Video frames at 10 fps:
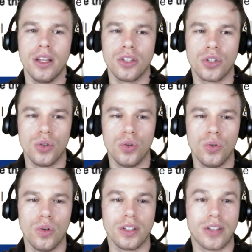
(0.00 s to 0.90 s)

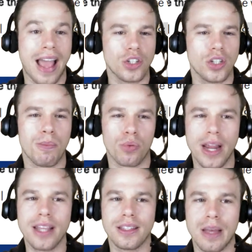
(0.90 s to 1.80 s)
to actually
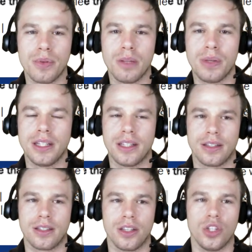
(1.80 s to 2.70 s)
break this up into
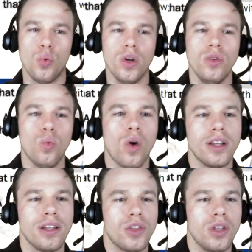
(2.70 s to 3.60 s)
pieces. You wouldn't want
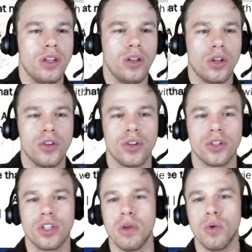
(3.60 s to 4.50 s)
the learner
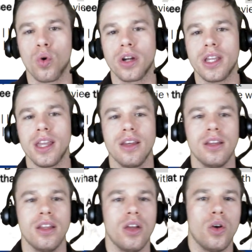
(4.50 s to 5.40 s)
to be working
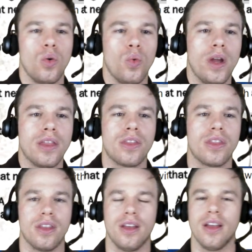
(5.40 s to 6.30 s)
with
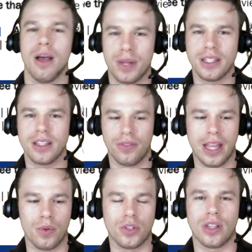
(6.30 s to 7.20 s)
a piece of
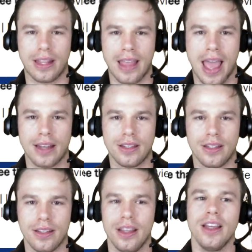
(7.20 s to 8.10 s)
language like that.
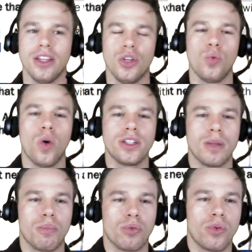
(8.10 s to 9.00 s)
You'd want to
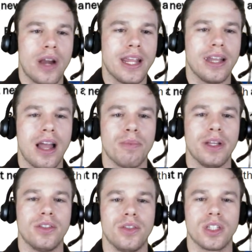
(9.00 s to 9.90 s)
break it up
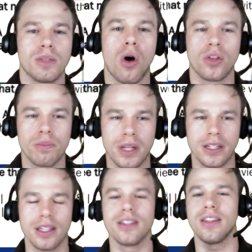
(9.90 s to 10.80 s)
into smaller
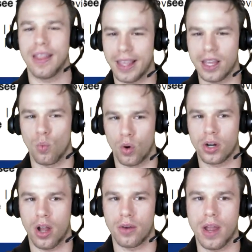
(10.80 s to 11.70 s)
pieces that they can work
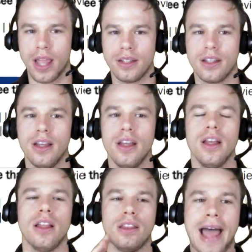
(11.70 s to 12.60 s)
on, right?
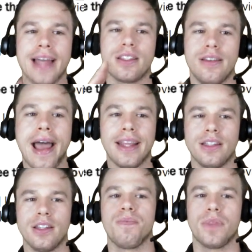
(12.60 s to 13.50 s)
Last
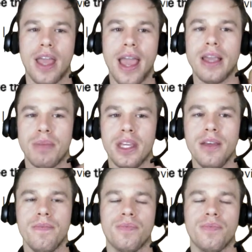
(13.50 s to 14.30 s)
night, A, B,